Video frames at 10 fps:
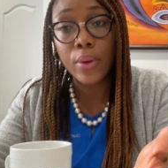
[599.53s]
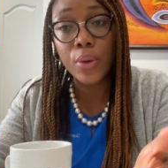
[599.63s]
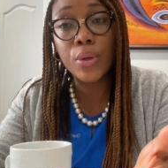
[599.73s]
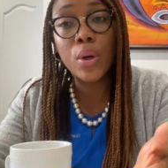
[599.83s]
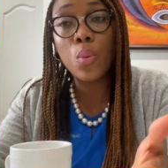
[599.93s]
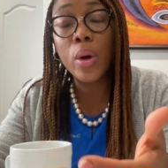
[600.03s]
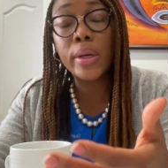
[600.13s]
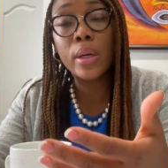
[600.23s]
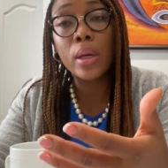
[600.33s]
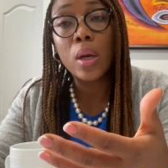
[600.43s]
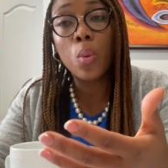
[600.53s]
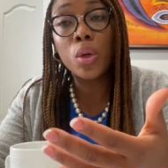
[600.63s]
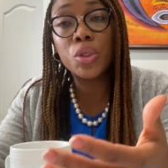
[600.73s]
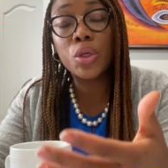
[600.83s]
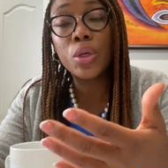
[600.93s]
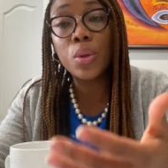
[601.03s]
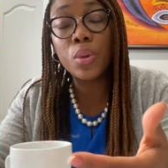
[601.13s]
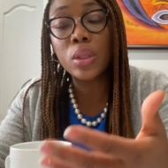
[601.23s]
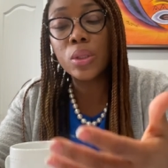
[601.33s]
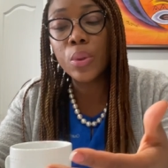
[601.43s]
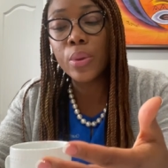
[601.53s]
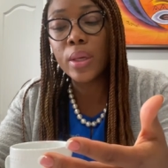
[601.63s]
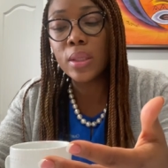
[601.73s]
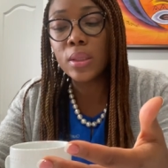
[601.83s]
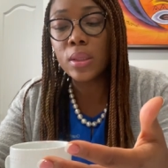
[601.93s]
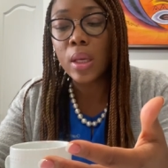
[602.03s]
You don't want to one thing you don't want to do is